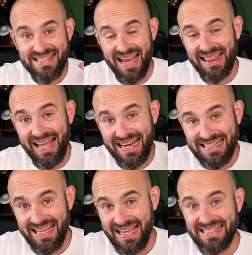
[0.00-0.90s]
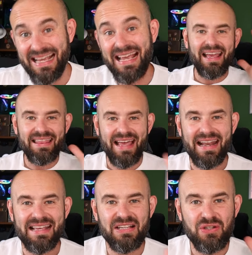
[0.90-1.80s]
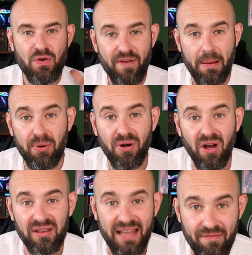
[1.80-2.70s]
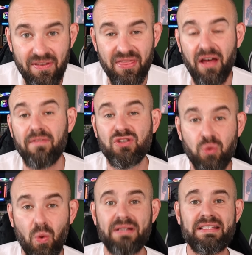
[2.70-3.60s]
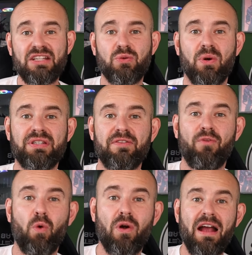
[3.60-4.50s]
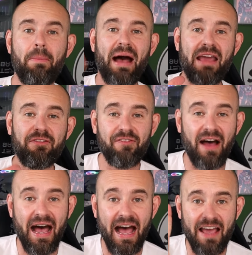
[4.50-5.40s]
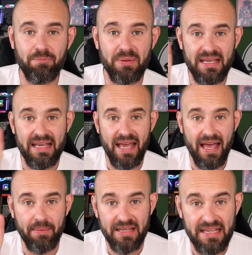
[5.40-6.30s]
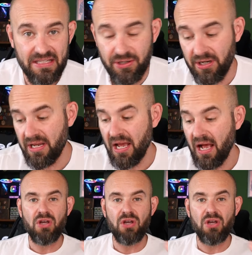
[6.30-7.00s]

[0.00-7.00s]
deadline dates. And that is November 11th of 2024 by 5 p.m. Eastern.